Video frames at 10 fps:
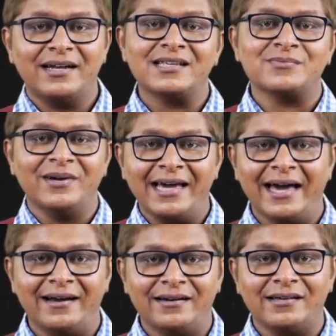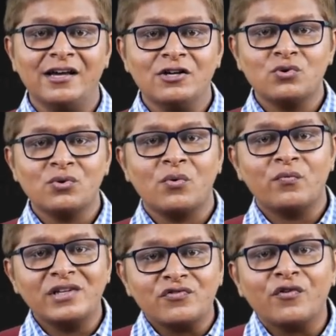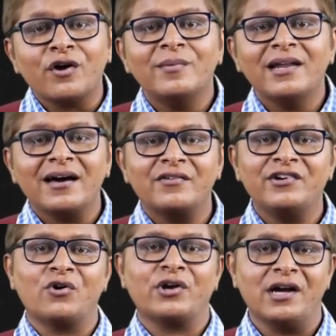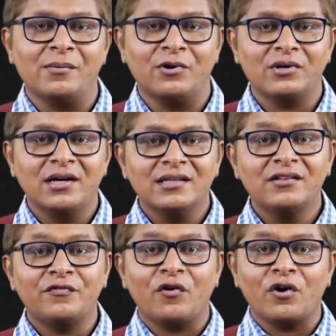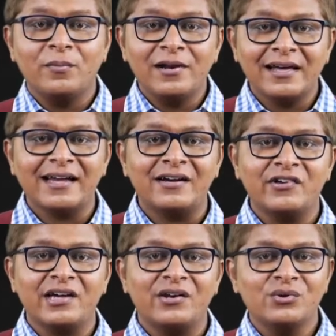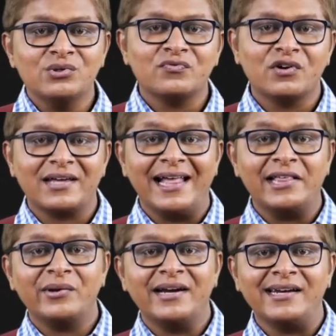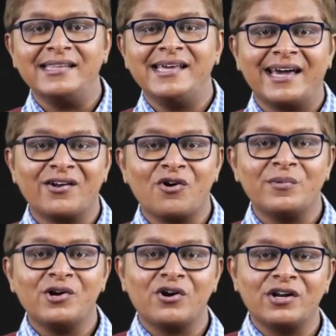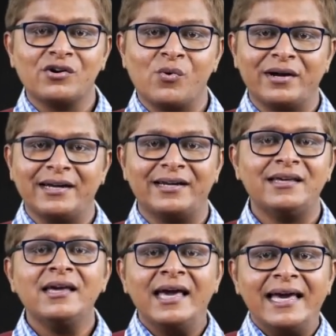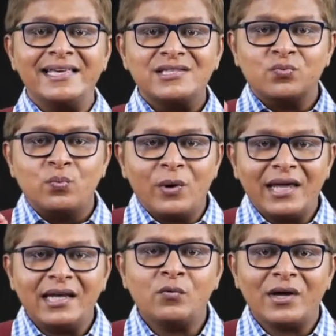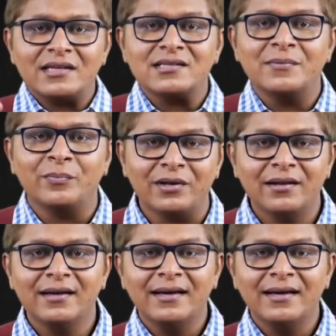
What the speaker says: That is my guarantee. So which formula are we talking about? The formula that we can use for calculating the economic order quantity is very, very simple.